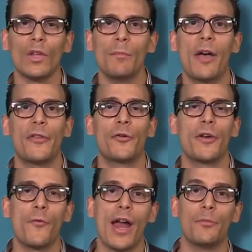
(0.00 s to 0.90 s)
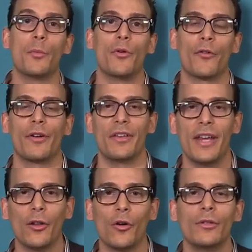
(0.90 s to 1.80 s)
methadone in red, buprenorphine in
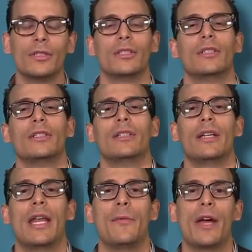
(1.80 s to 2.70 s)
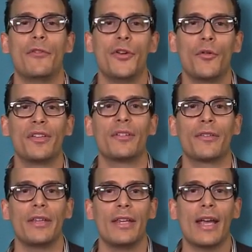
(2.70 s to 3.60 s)
yellow, and we have the doses
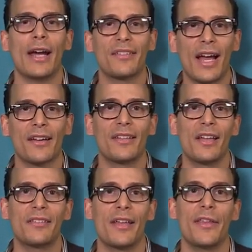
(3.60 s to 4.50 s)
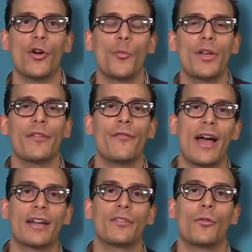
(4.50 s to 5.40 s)
on the x-axis and the opiate
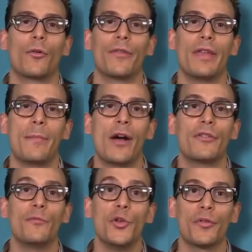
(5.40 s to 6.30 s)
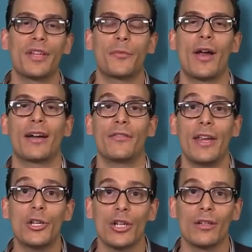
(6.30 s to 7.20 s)
effect or the amount of mu receptor
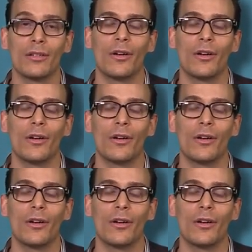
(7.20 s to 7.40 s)
activation